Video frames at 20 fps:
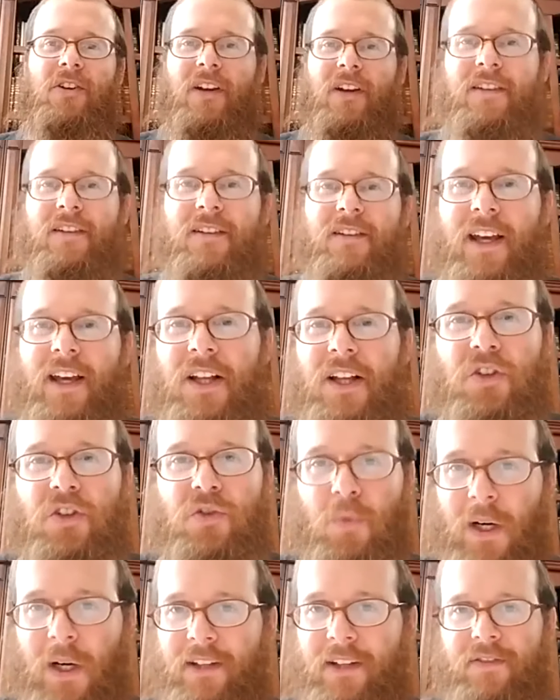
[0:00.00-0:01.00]
and the tailor's
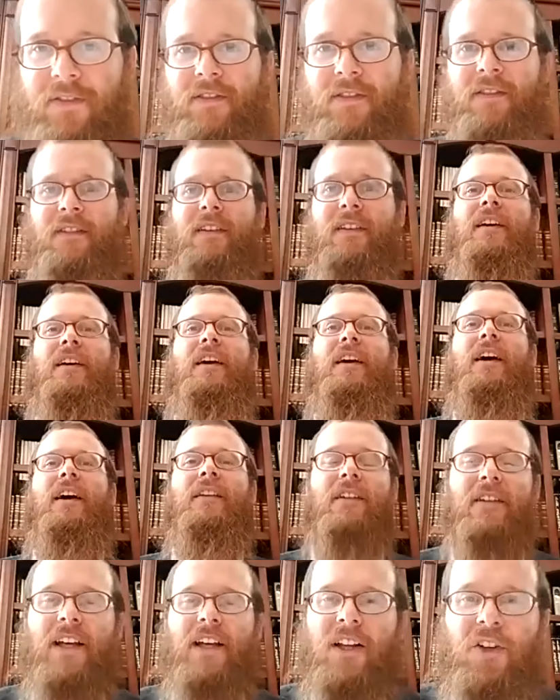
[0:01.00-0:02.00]
wife.
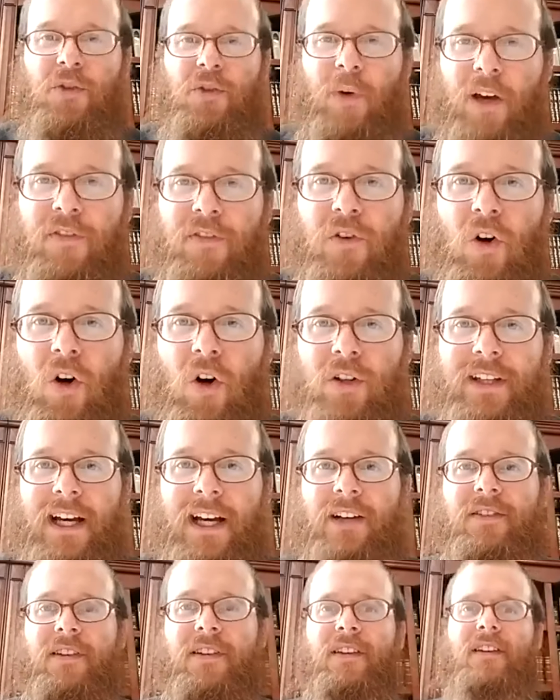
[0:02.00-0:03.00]
And the tailor's wife called
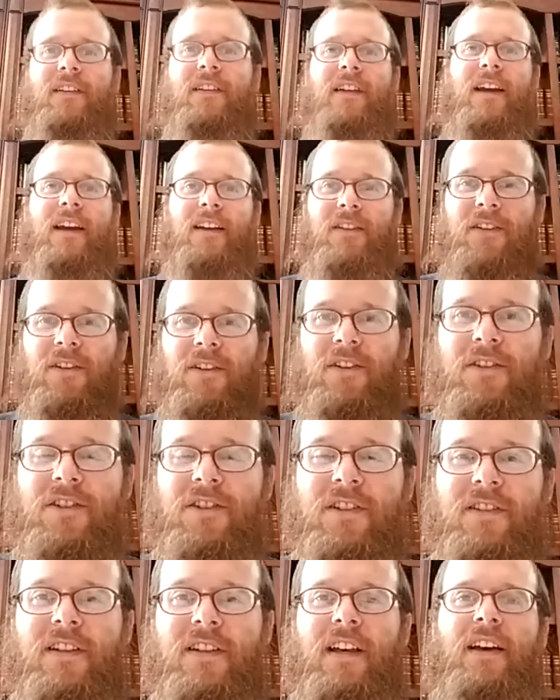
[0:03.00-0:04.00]
out to the tailor and
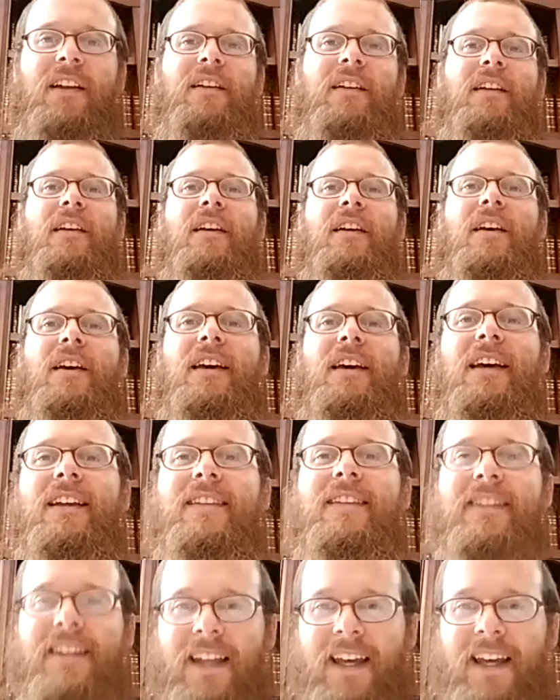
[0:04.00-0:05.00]
she said,
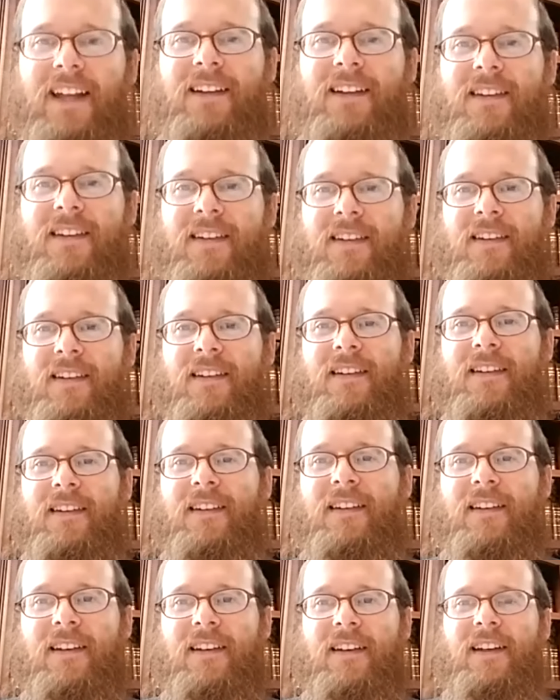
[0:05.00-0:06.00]
It's late.
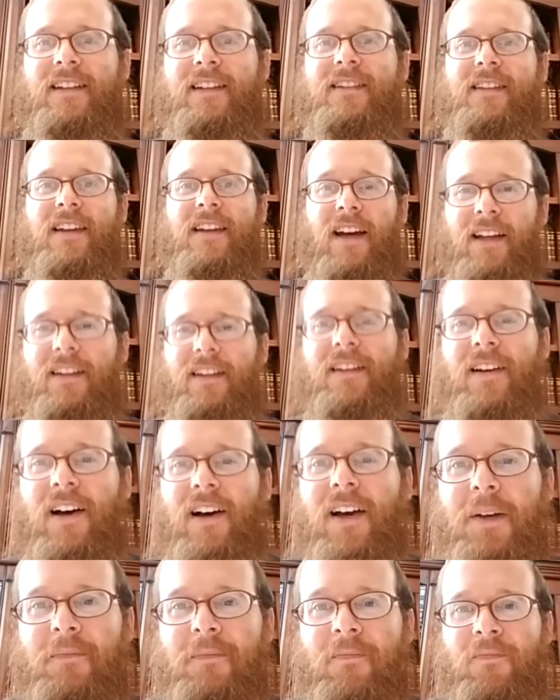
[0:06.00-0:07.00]
It's
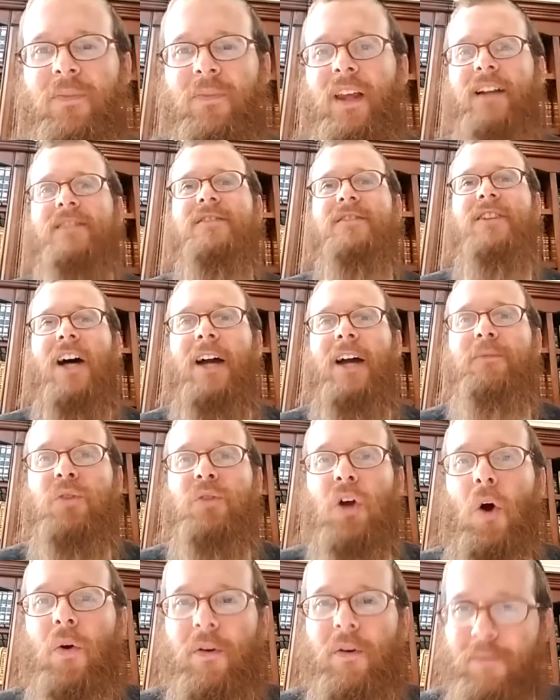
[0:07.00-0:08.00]
nighttime. It's time
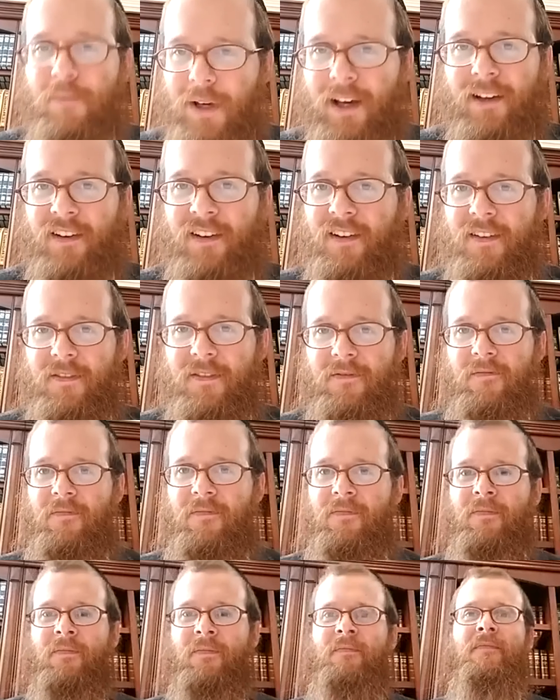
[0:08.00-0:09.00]
to go to bed.
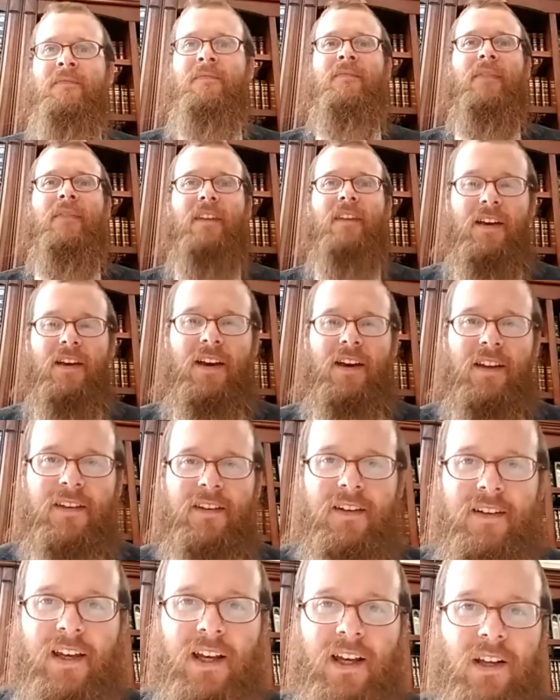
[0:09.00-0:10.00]
And
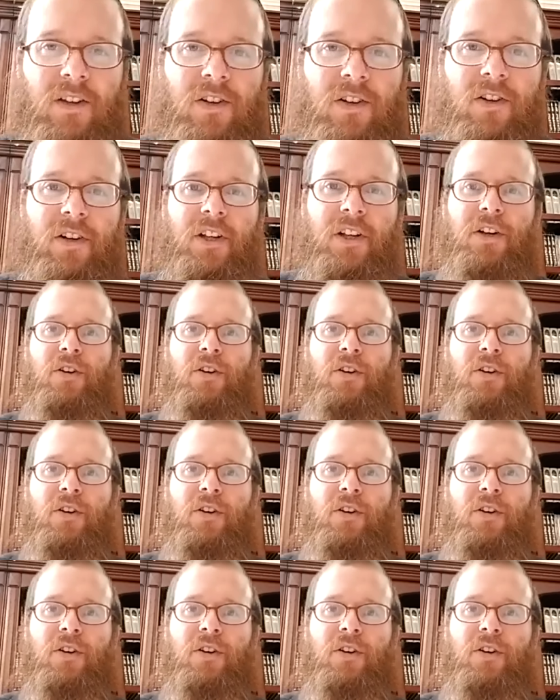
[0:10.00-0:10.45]
the tailor, he